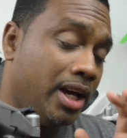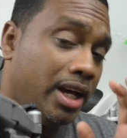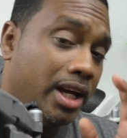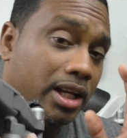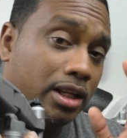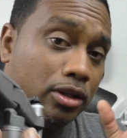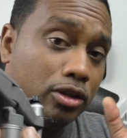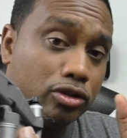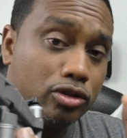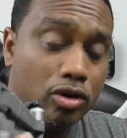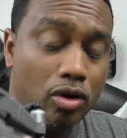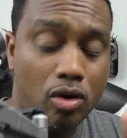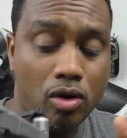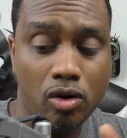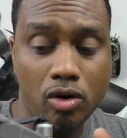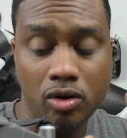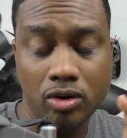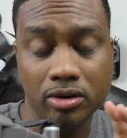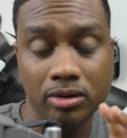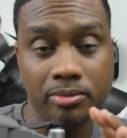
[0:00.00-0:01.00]
It looks
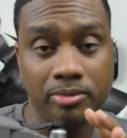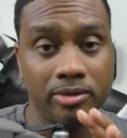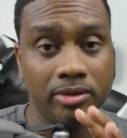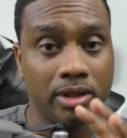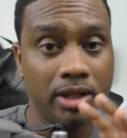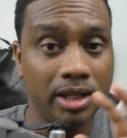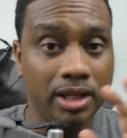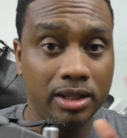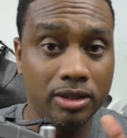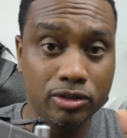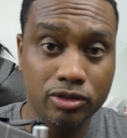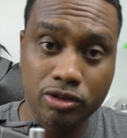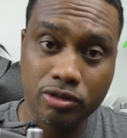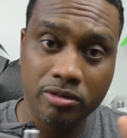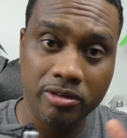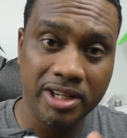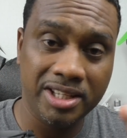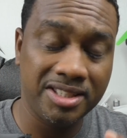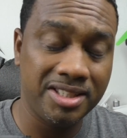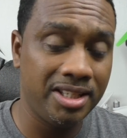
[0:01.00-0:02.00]
horrible. It looks
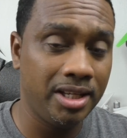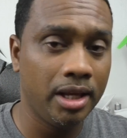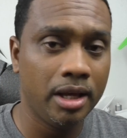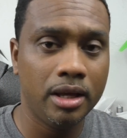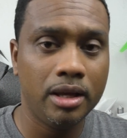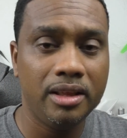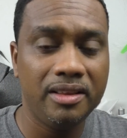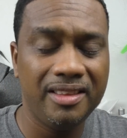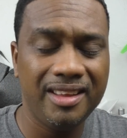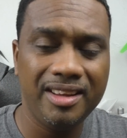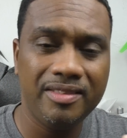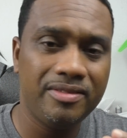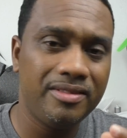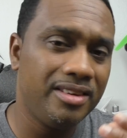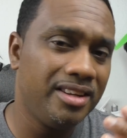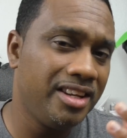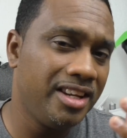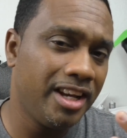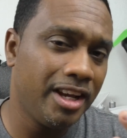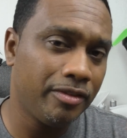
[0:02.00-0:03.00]
crazy they've
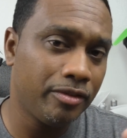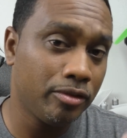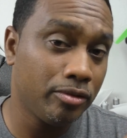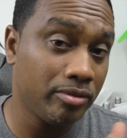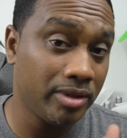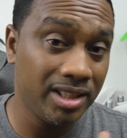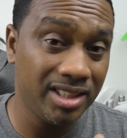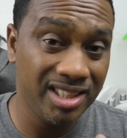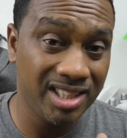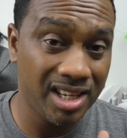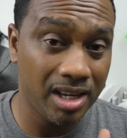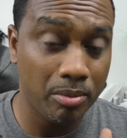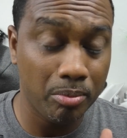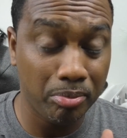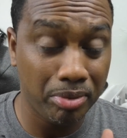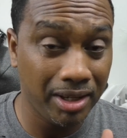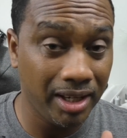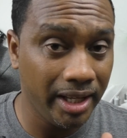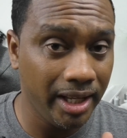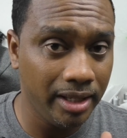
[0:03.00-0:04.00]
never really
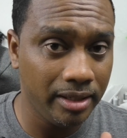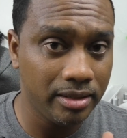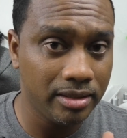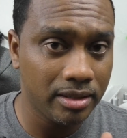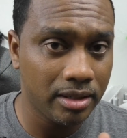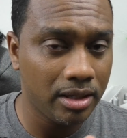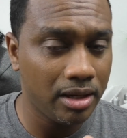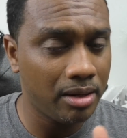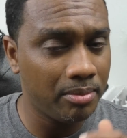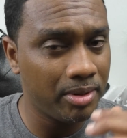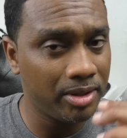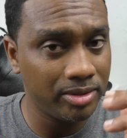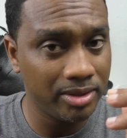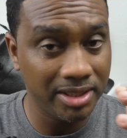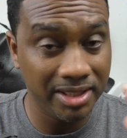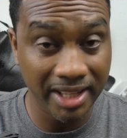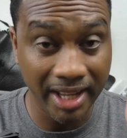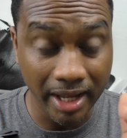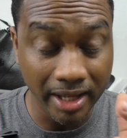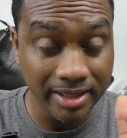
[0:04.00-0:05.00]
complained about the
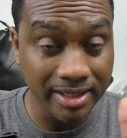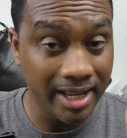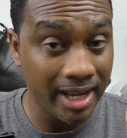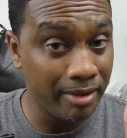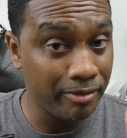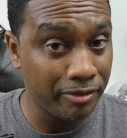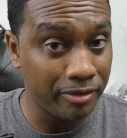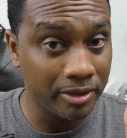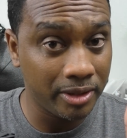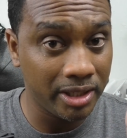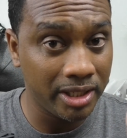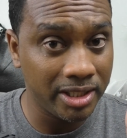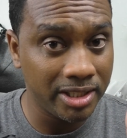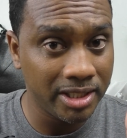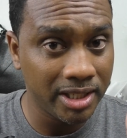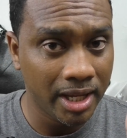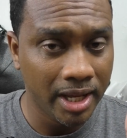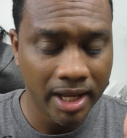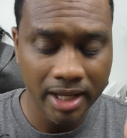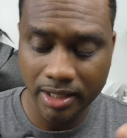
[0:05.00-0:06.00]
daytime footage.